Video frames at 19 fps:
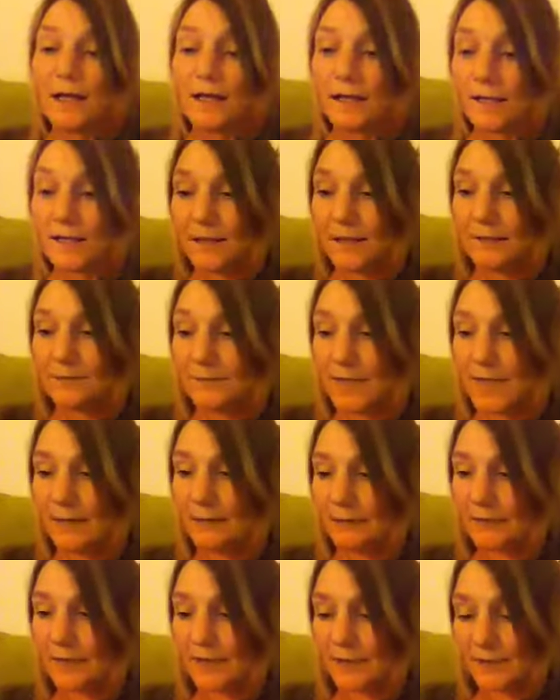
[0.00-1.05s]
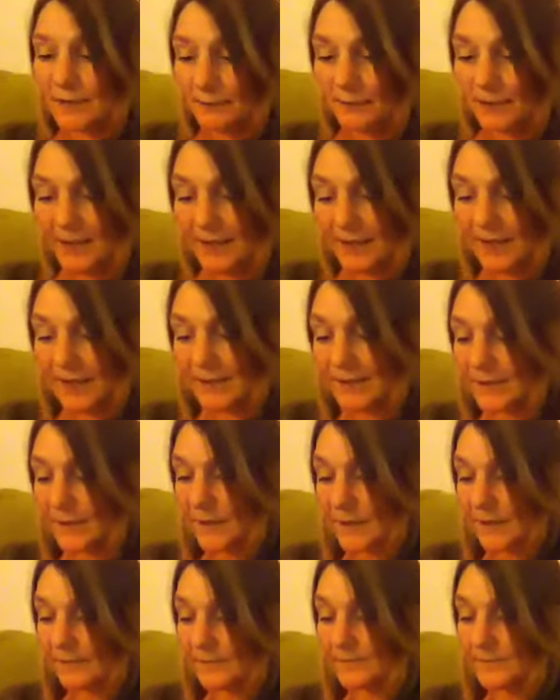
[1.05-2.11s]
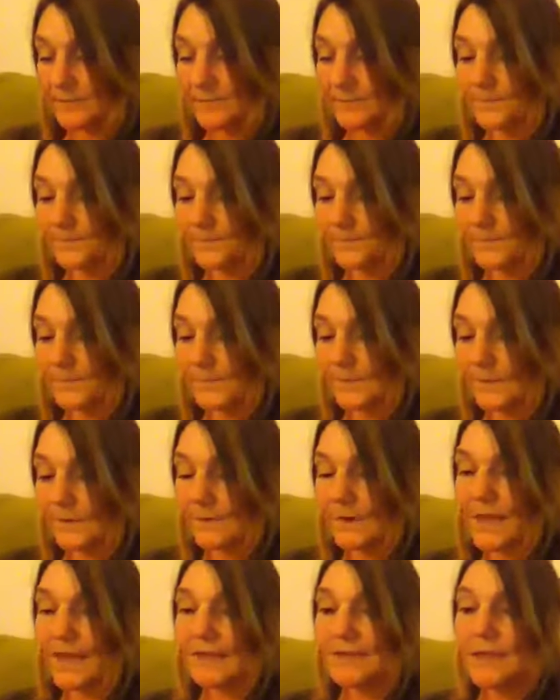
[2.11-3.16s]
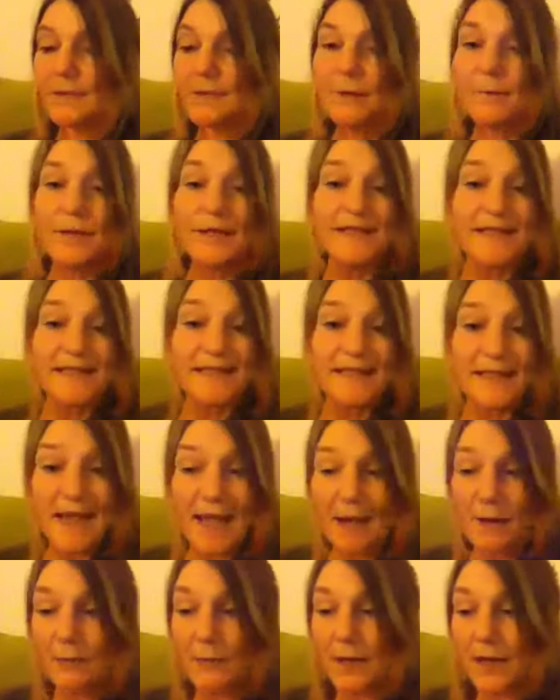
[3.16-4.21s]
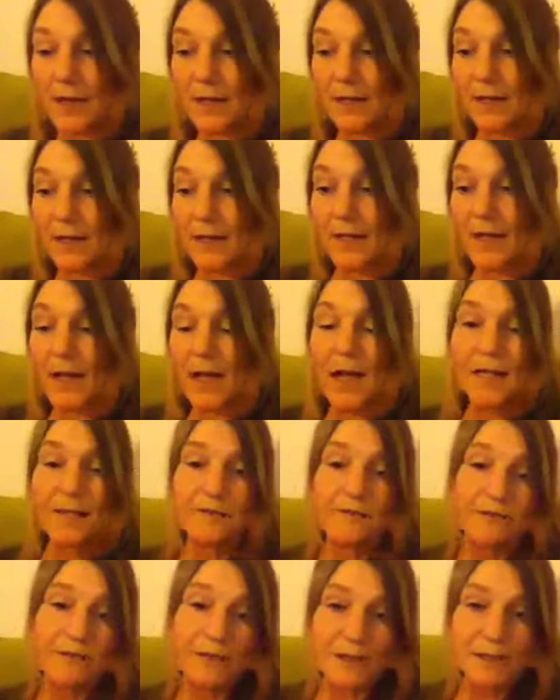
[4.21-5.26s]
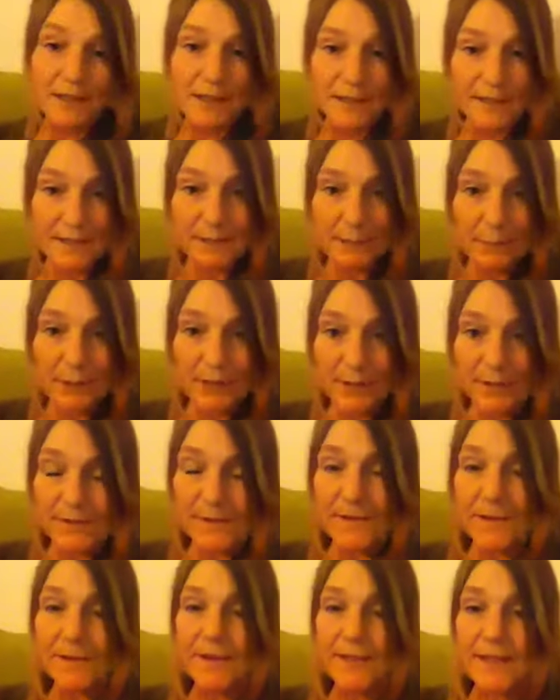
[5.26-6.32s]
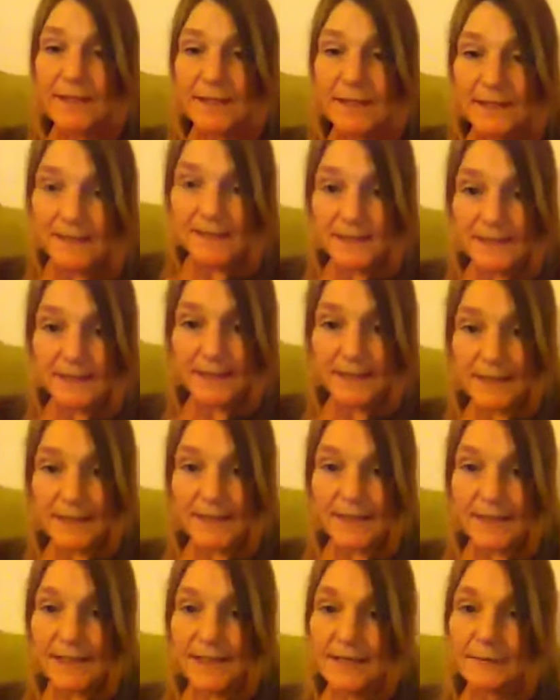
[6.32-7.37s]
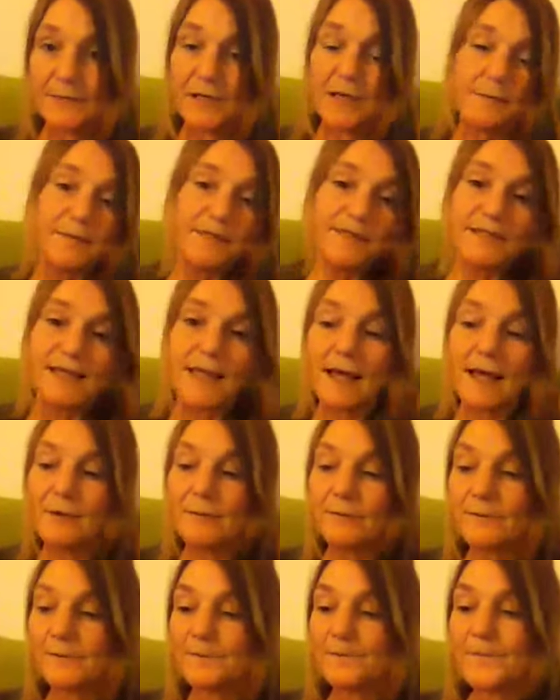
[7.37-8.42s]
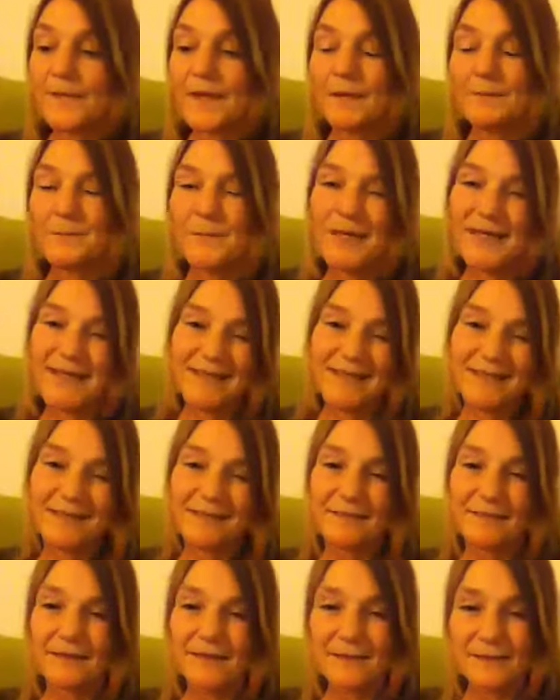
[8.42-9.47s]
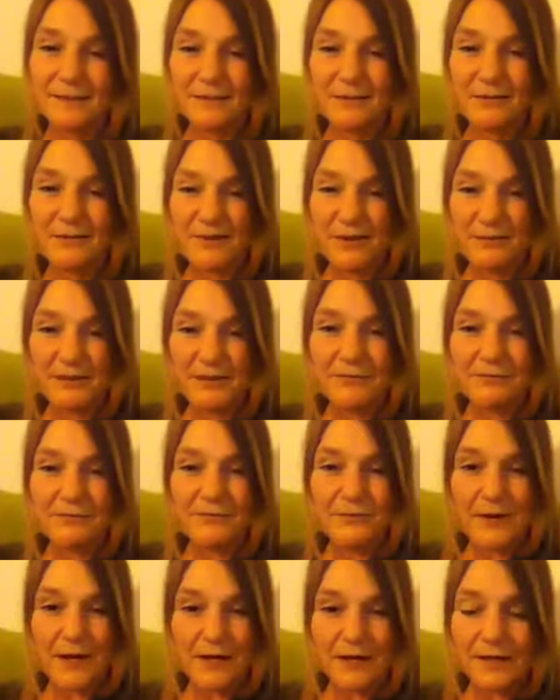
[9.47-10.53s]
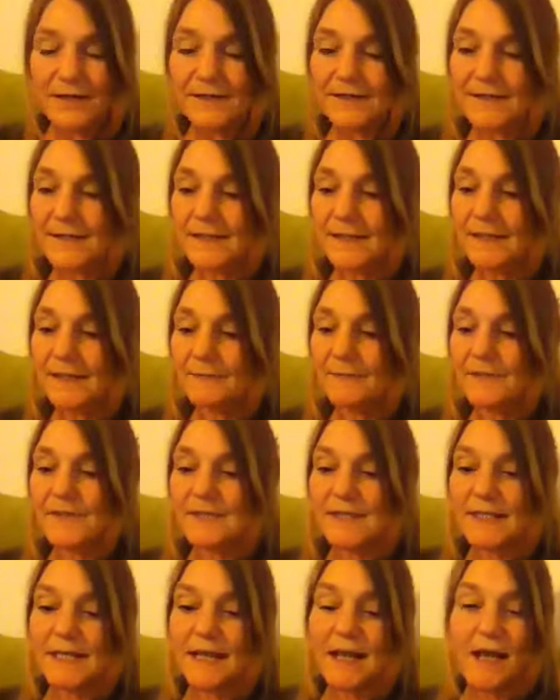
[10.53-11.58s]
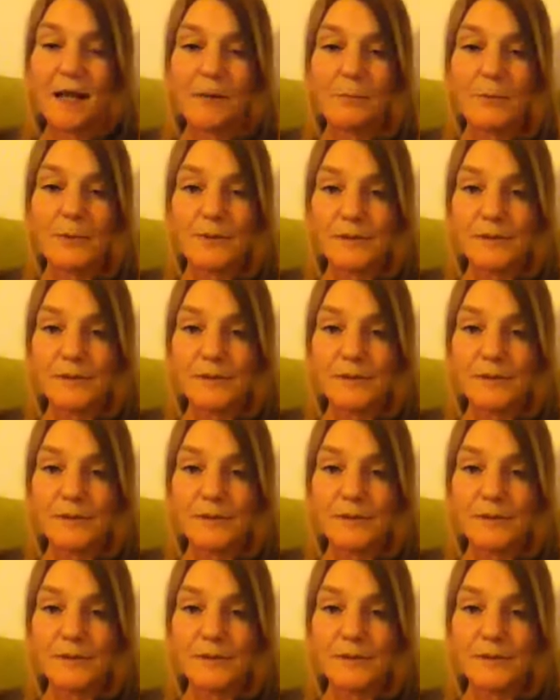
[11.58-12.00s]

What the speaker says: How long did I wait that time? Now that time I waited an hour, 191. So the insulin's kicking in, I'm coming down, but not very fast. I'm still up.